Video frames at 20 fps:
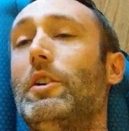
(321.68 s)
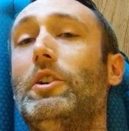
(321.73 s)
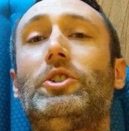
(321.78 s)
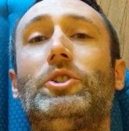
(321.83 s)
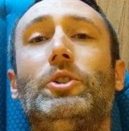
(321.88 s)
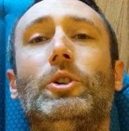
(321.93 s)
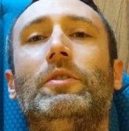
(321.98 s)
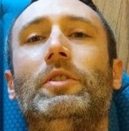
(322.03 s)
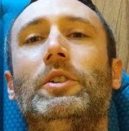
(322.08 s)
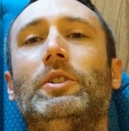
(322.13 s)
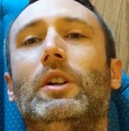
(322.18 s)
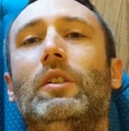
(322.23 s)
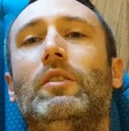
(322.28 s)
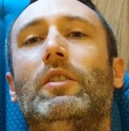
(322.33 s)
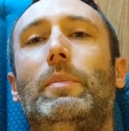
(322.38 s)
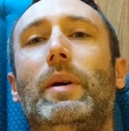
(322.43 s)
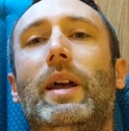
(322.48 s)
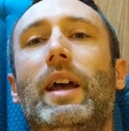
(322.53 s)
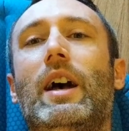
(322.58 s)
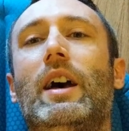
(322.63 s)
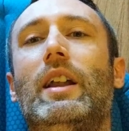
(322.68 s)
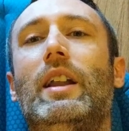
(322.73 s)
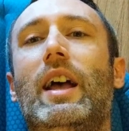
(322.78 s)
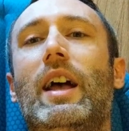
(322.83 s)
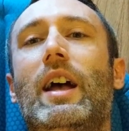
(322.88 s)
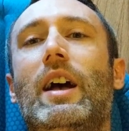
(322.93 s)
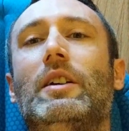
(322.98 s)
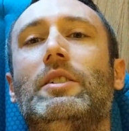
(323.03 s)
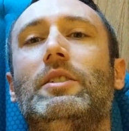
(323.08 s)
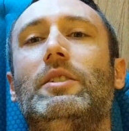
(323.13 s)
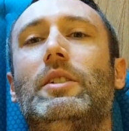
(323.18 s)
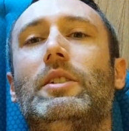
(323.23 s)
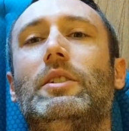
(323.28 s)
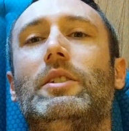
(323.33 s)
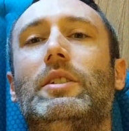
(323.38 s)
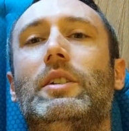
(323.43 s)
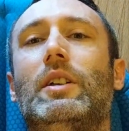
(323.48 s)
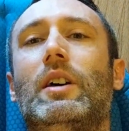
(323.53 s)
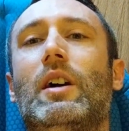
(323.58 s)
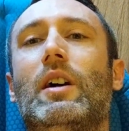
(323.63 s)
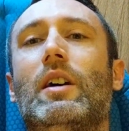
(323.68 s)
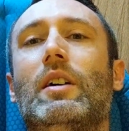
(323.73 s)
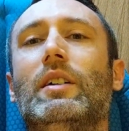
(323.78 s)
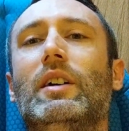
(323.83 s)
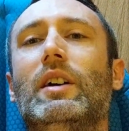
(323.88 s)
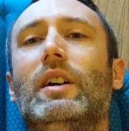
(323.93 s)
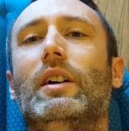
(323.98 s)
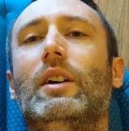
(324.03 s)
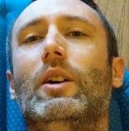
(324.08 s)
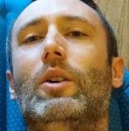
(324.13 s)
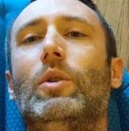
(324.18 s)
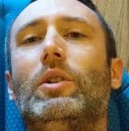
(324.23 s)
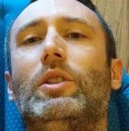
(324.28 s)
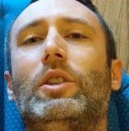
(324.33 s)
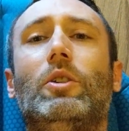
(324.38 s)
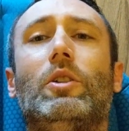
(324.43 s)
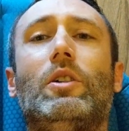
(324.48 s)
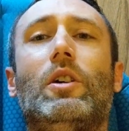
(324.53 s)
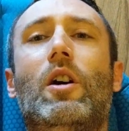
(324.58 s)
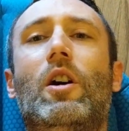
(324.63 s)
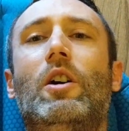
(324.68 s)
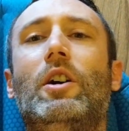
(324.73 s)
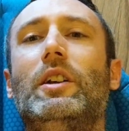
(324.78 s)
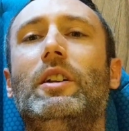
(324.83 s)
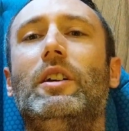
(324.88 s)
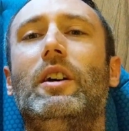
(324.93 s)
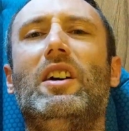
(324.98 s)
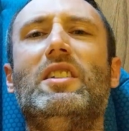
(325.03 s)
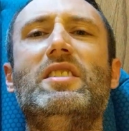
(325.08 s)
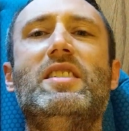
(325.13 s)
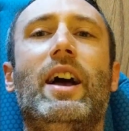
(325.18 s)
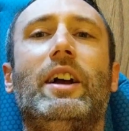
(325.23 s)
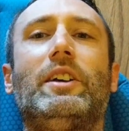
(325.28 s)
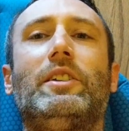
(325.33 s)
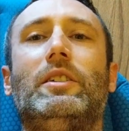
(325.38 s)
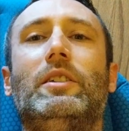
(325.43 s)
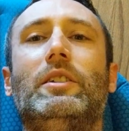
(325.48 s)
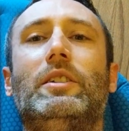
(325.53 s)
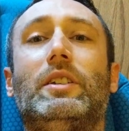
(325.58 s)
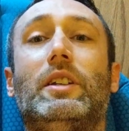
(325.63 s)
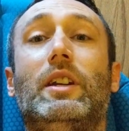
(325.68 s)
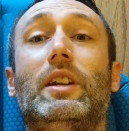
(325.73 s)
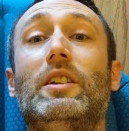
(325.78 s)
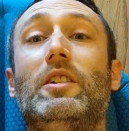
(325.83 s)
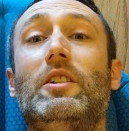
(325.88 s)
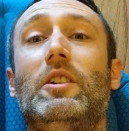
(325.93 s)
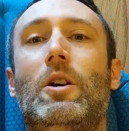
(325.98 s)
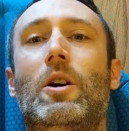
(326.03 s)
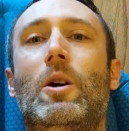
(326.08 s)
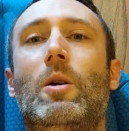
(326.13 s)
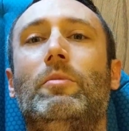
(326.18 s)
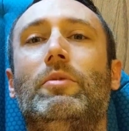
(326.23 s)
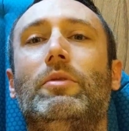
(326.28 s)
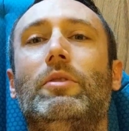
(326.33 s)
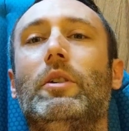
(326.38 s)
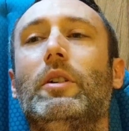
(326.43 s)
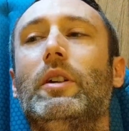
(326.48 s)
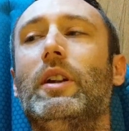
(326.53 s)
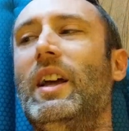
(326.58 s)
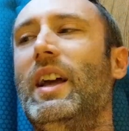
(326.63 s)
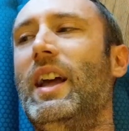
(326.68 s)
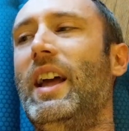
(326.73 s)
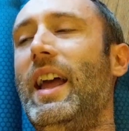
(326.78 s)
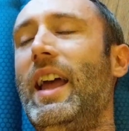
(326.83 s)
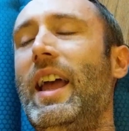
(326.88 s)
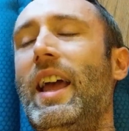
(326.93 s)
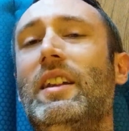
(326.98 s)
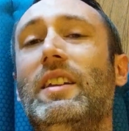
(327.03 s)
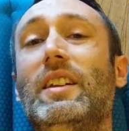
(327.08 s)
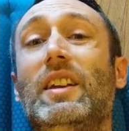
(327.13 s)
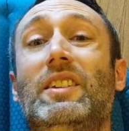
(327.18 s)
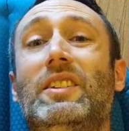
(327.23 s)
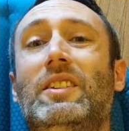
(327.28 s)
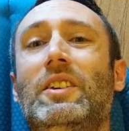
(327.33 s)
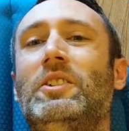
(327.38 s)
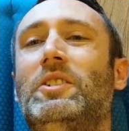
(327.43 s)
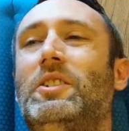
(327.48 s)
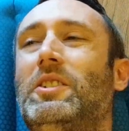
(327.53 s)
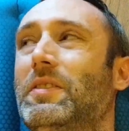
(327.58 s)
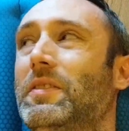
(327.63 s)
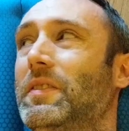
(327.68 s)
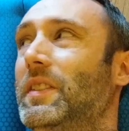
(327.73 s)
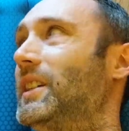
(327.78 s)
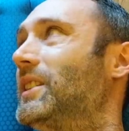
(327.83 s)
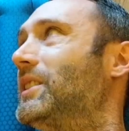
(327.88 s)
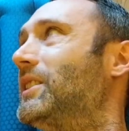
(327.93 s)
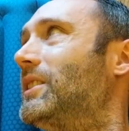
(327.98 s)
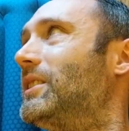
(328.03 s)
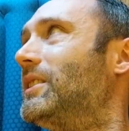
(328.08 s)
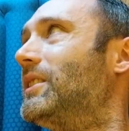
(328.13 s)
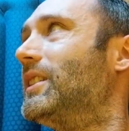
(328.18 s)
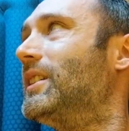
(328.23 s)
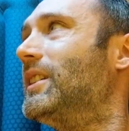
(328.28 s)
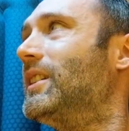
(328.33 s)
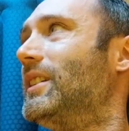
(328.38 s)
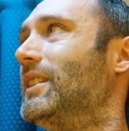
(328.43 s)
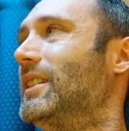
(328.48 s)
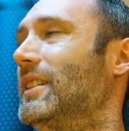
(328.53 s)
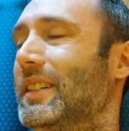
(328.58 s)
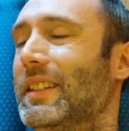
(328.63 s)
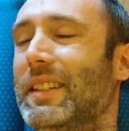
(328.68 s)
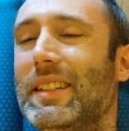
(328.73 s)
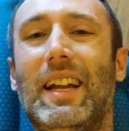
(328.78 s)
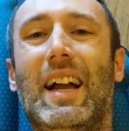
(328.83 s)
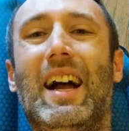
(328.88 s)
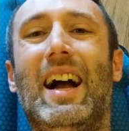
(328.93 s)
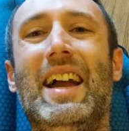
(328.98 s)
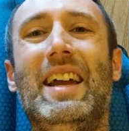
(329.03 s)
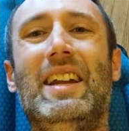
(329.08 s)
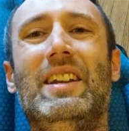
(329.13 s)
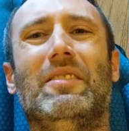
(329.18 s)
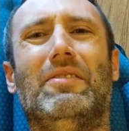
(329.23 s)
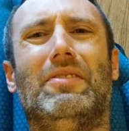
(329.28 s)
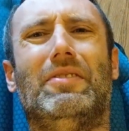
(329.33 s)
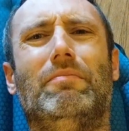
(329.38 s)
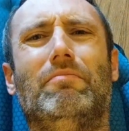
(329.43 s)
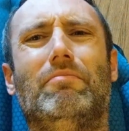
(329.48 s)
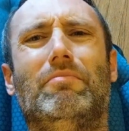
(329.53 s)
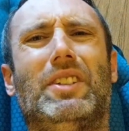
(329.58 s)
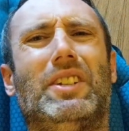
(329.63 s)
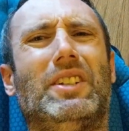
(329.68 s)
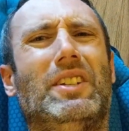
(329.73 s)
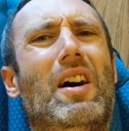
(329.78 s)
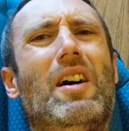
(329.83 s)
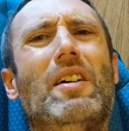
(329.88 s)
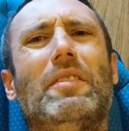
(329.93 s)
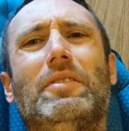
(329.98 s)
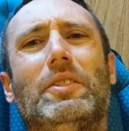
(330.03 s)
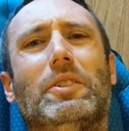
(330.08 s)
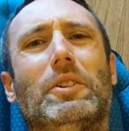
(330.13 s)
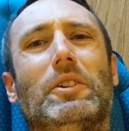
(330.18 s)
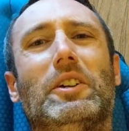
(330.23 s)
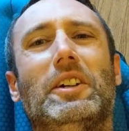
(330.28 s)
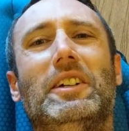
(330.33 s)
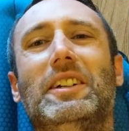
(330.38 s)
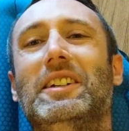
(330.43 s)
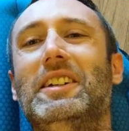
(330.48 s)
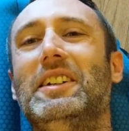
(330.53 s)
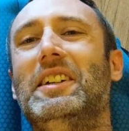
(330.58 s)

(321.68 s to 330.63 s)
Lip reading: The surface of the pad has this, what they're calling a next to skin comfort. And it does feel kind of softer,